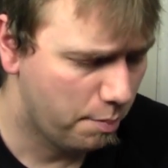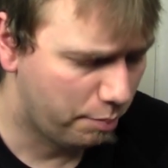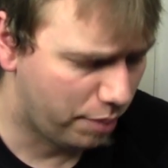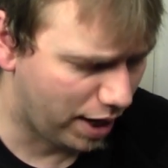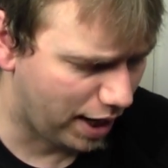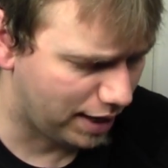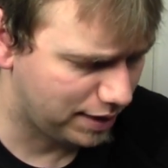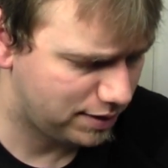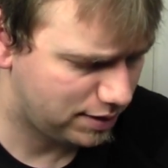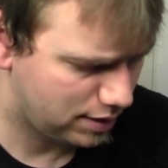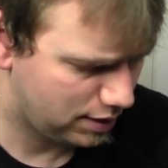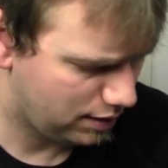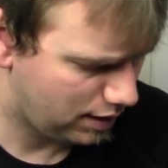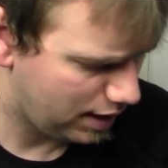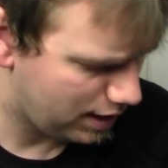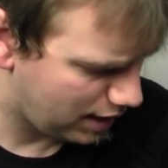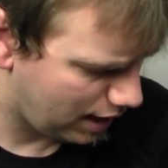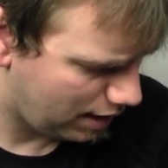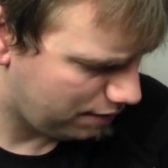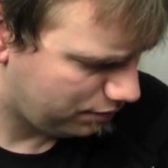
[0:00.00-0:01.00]
But
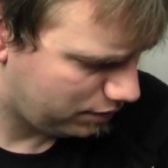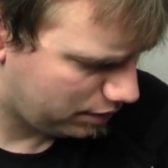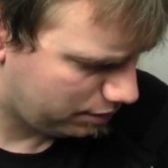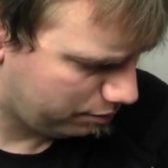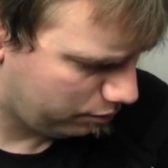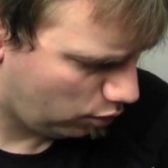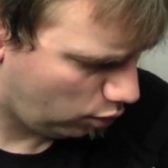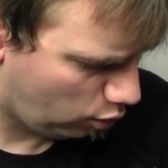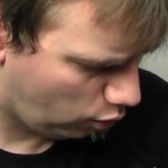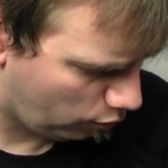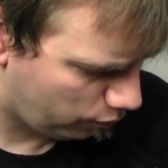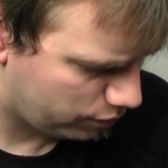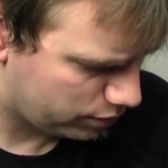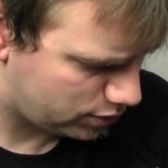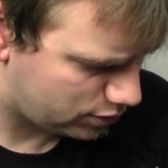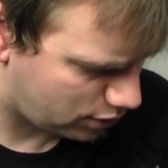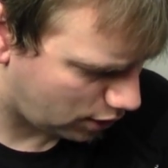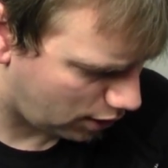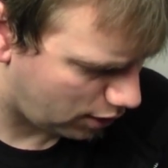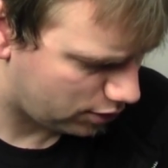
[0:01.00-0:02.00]
they gave them
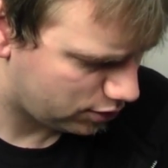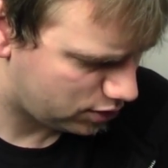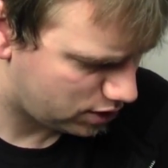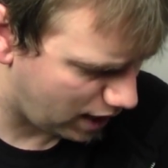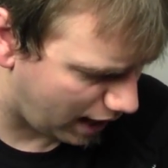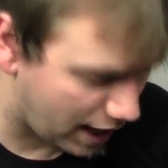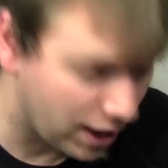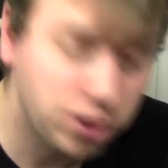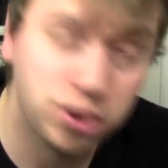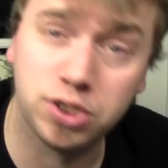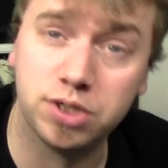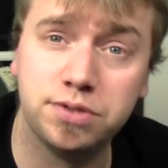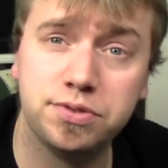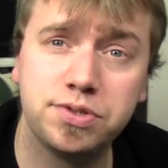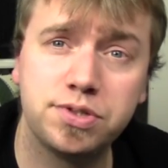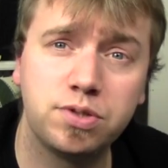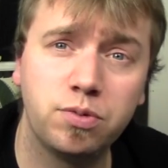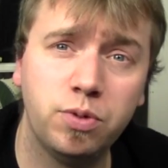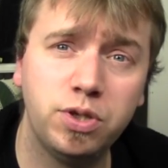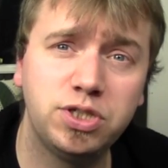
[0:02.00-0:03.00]
overcharged
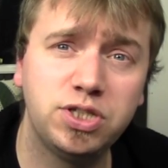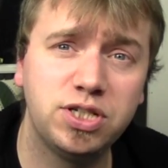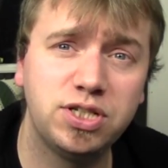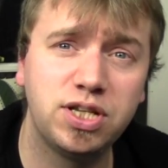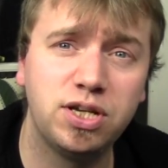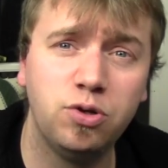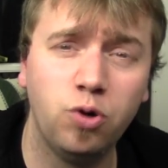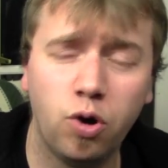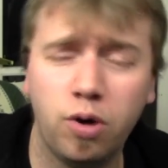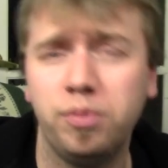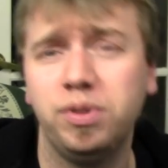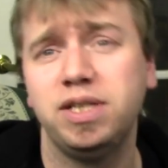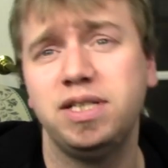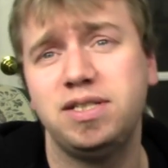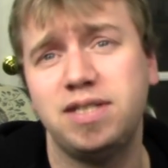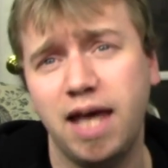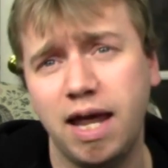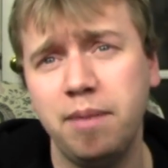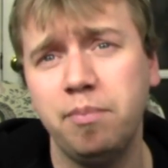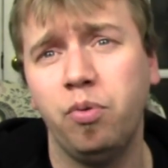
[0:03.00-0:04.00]
engines, which is a
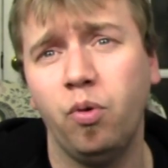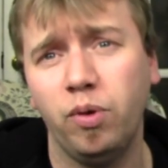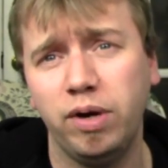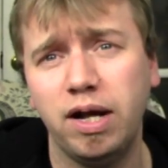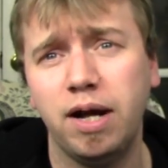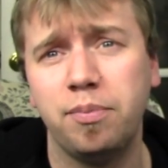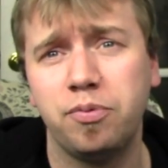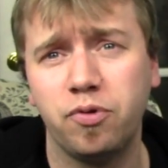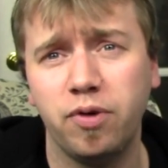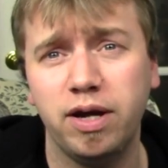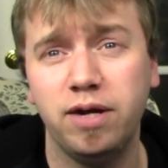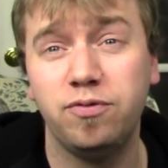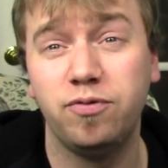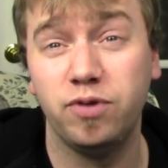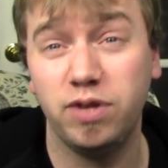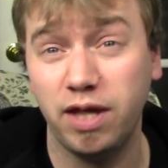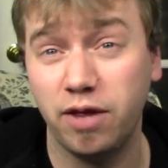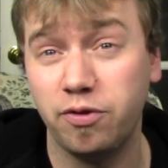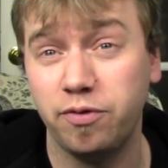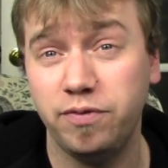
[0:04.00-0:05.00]
normally 10-point upgrade
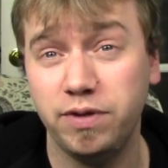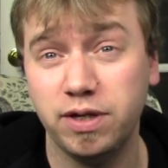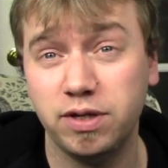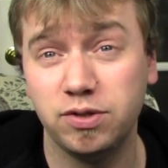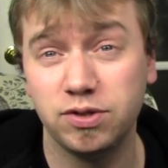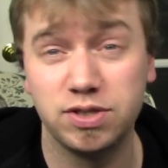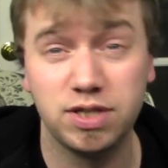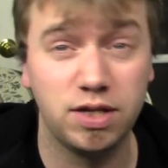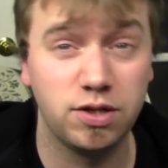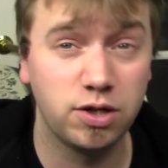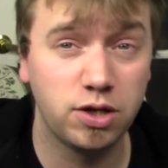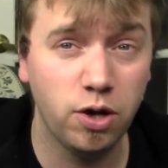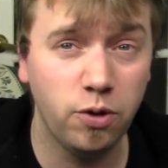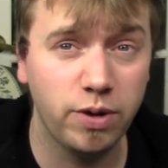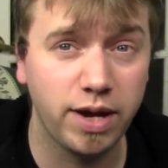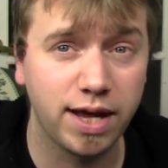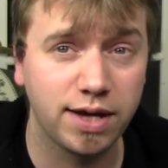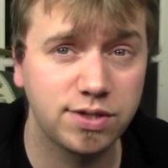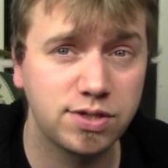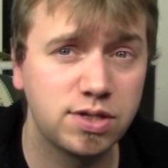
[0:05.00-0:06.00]
for the other vehicles in the
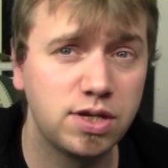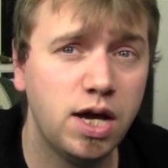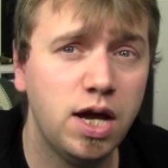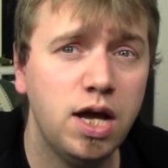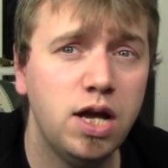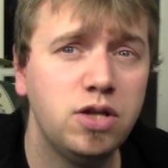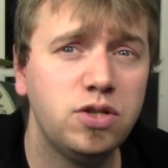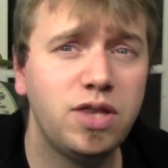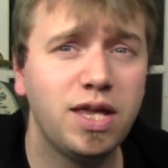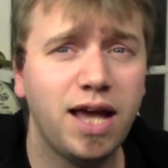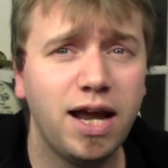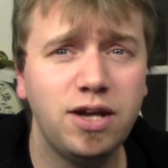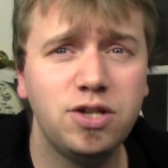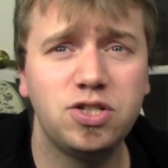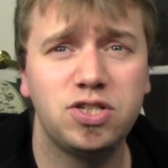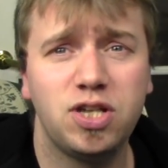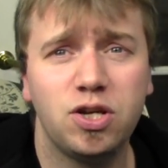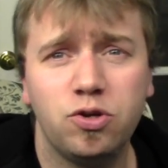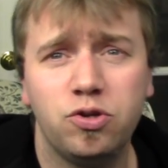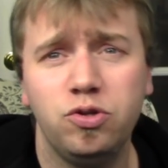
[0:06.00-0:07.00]
Codex. So
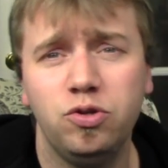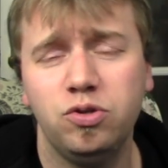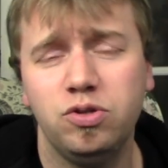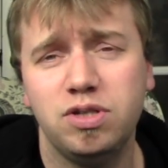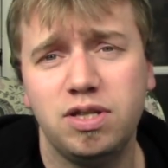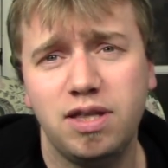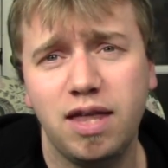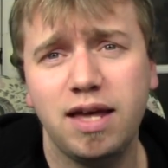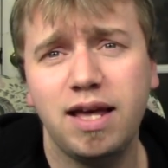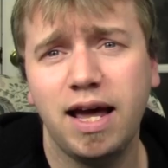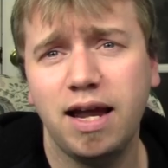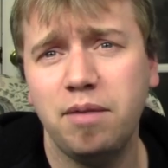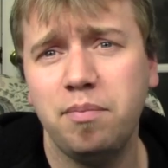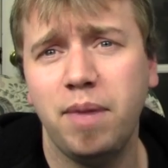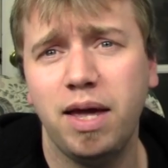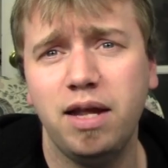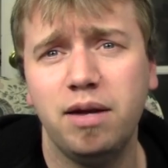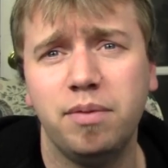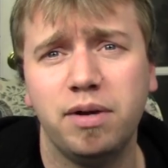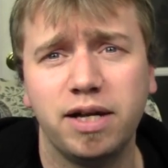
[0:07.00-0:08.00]
they kind of
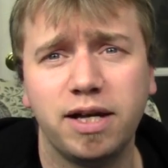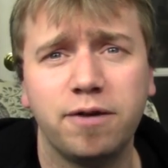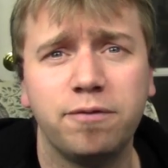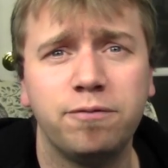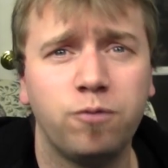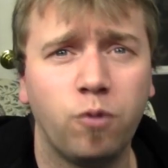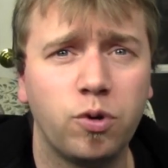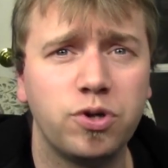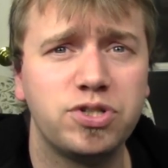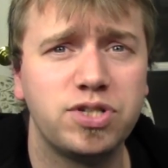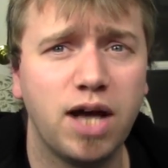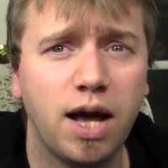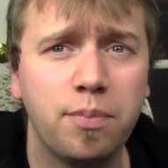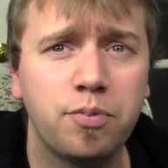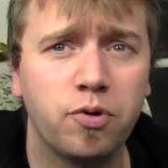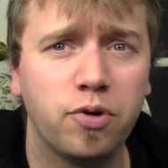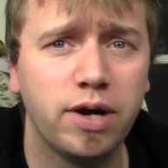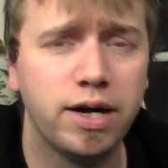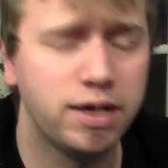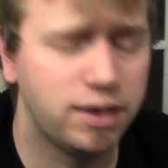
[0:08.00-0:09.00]
made them like a forced
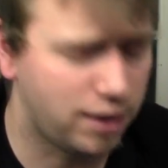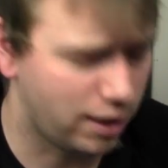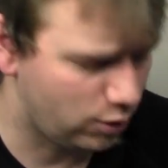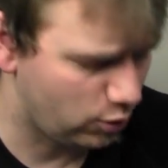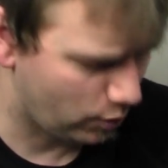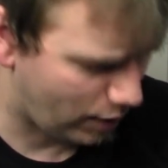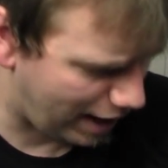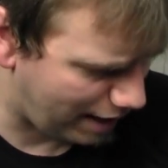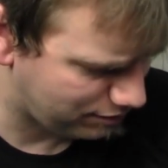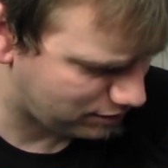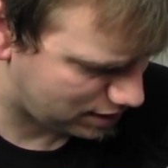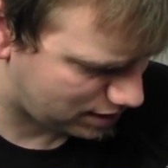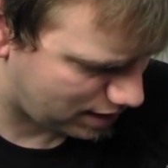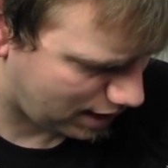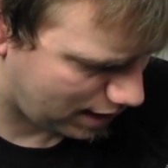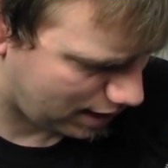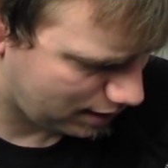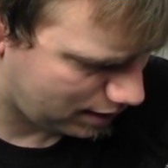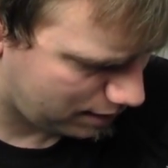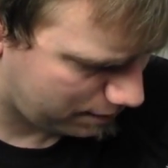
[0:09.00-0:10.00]
upgrade that you have to
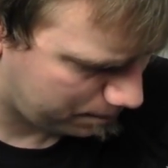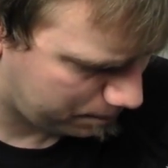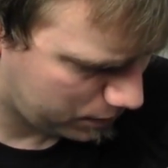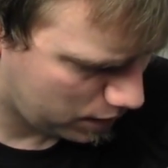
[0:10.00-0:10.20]
take.